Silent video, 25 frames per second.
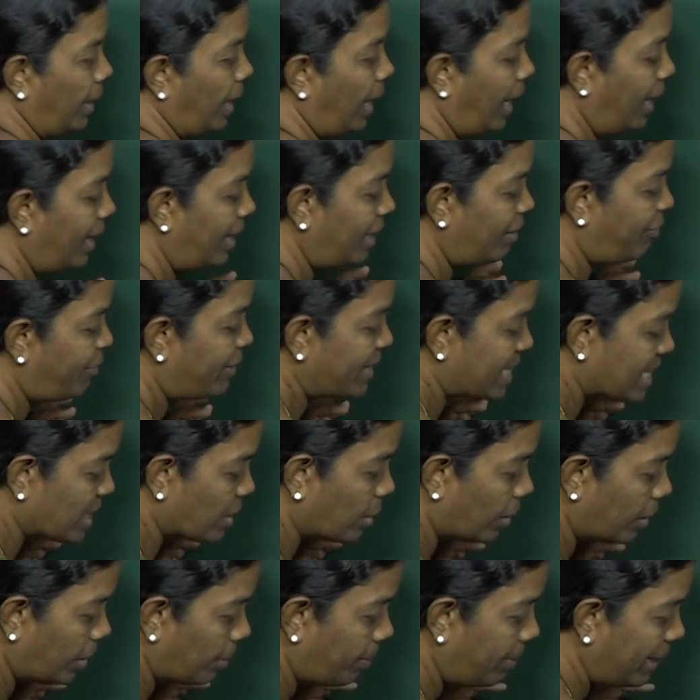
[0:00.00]
And if it's
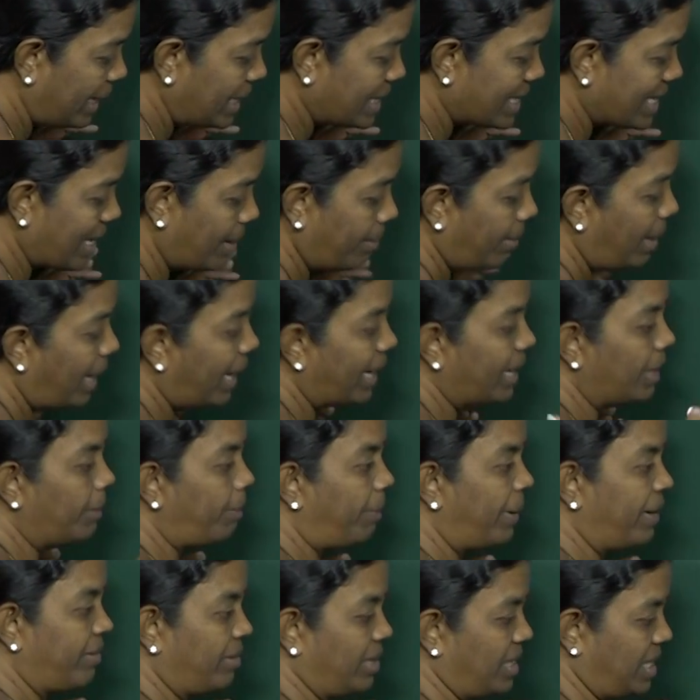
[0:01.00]
going to be some
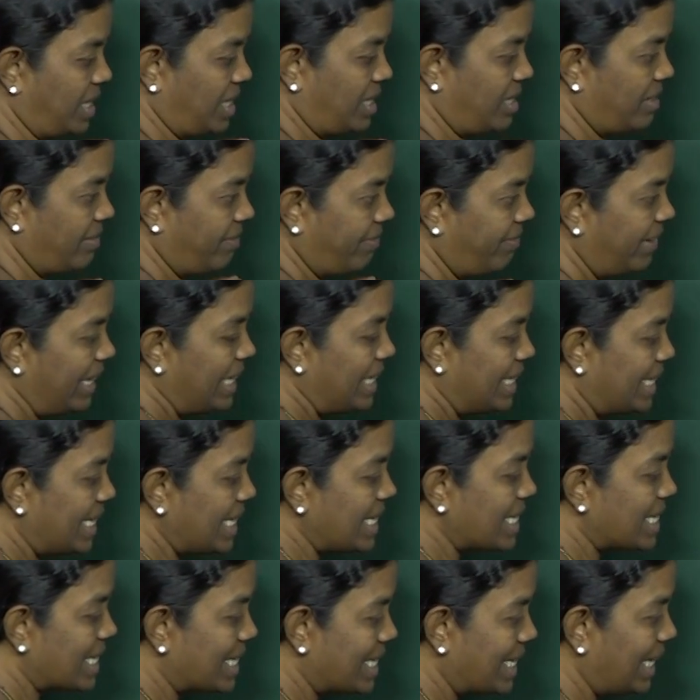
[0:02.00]
higher powers, we'll
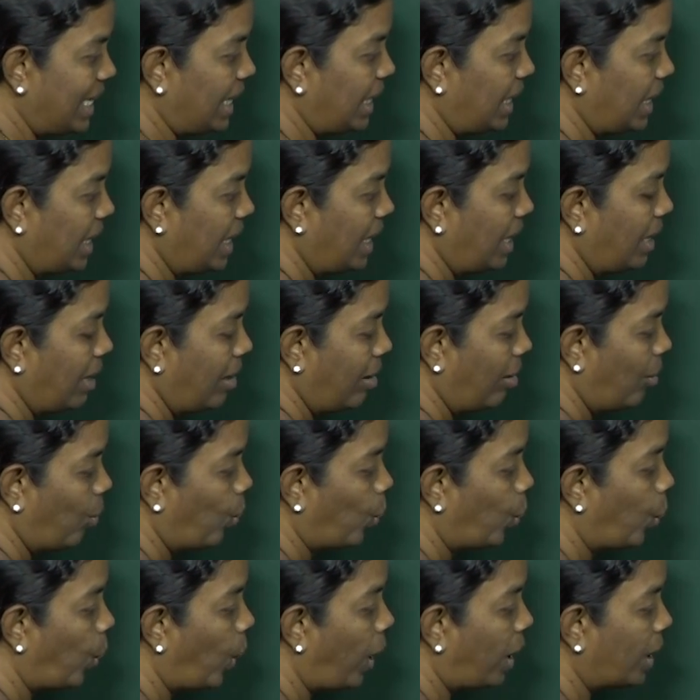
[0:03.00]
just see
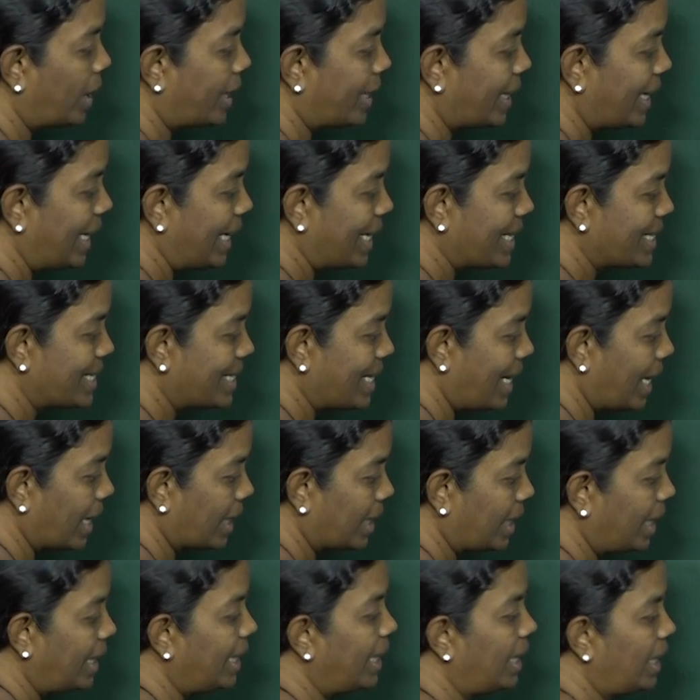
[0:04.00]
what
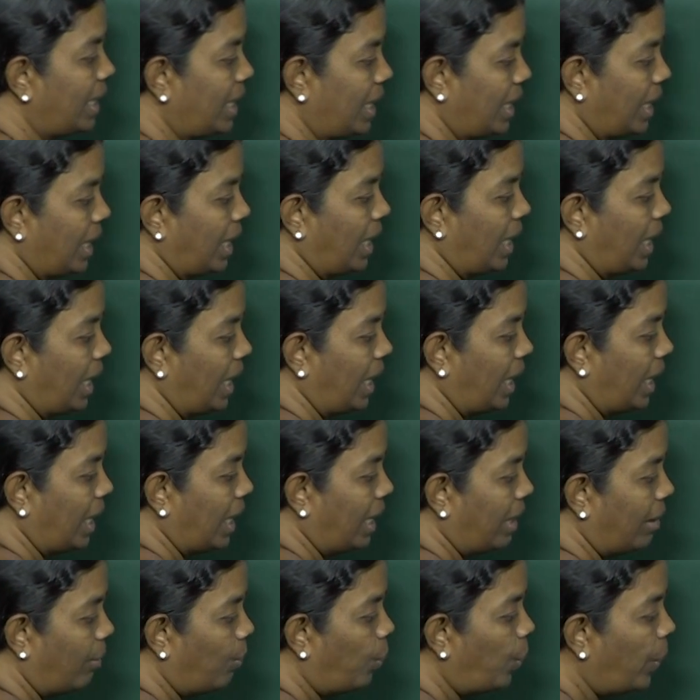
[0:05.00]
exactly
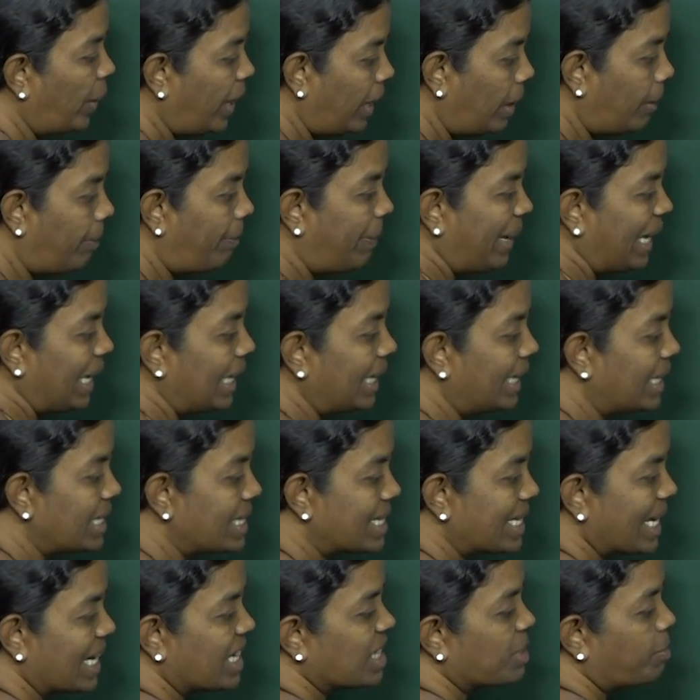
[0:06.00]
will be
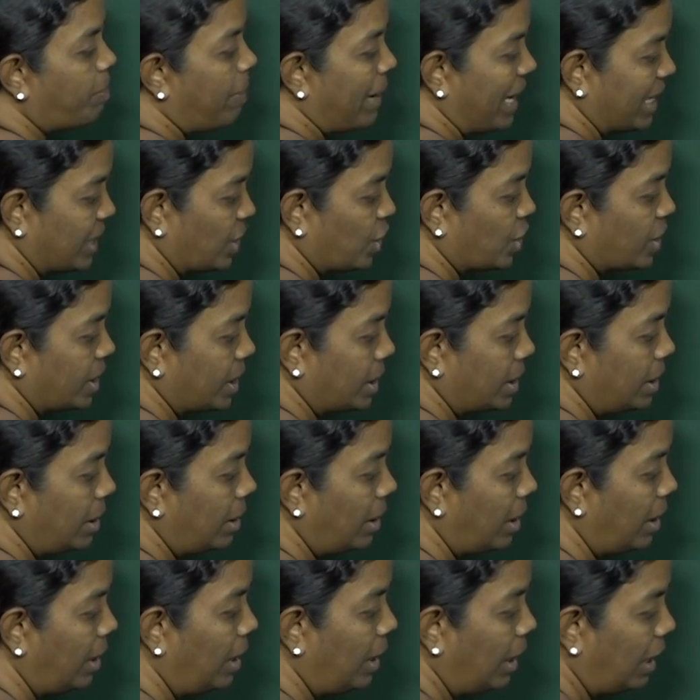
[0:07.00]
this
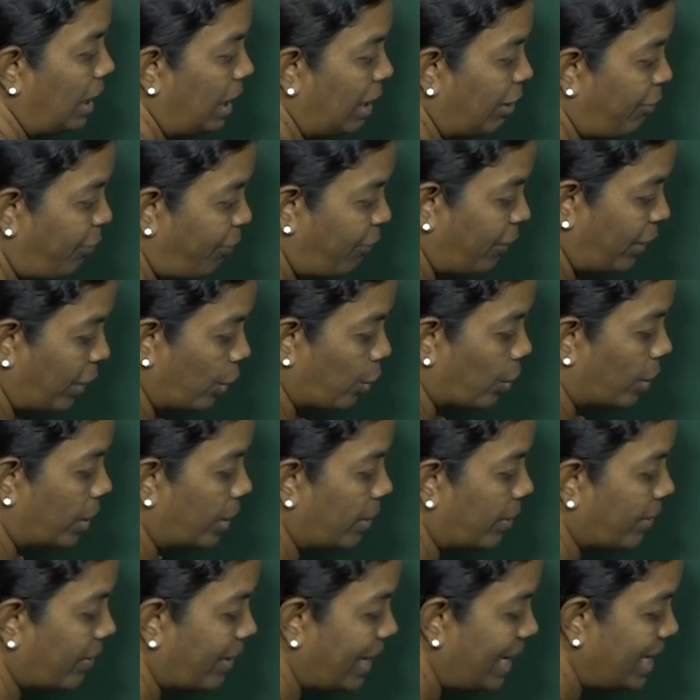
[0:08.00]
expansion if you're
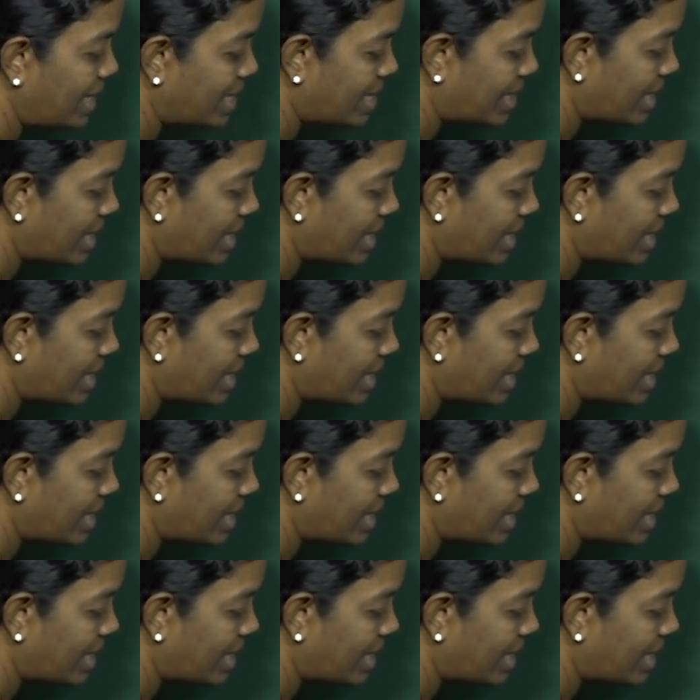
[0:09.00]
going to raise